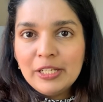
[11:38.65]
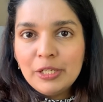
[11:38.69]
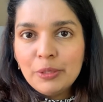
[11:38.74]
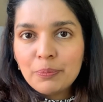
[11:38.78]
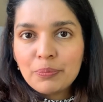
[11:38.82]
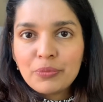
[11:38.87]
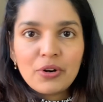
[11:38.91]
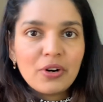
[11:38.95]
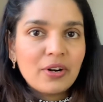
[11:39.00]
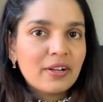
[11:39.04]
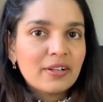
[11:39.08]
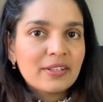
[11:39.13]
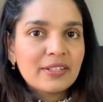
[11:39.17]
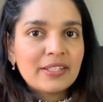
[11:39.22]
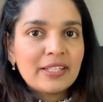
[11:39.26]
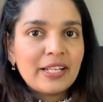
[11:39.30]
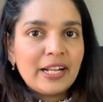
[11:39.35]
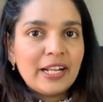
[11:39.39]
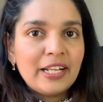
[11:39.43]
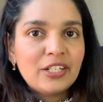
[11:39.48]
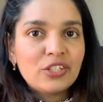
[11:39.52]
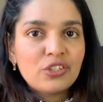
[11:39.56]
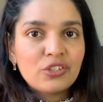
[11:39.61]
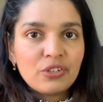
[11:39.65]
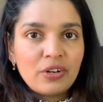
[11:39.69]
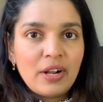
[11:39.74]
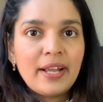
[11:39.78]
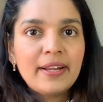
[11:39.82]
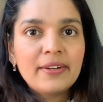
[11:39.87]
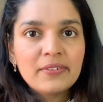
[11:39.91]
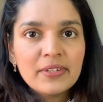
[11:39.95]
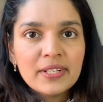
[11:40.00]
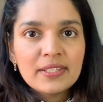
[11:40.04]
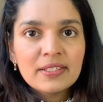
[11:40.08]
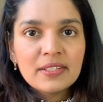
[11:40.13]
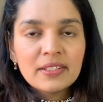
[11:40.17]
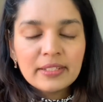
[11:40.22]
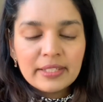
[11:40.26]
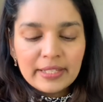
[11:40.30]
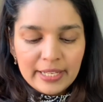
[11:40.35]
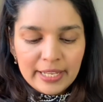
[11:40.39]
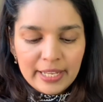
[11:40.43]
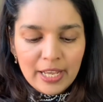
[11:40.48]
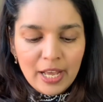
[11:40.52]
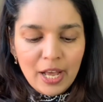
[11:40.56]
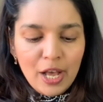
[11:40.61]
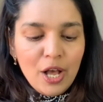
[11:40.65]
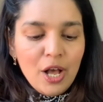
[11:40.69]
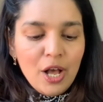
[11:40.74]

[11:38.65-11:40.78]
lip products that I tried recently.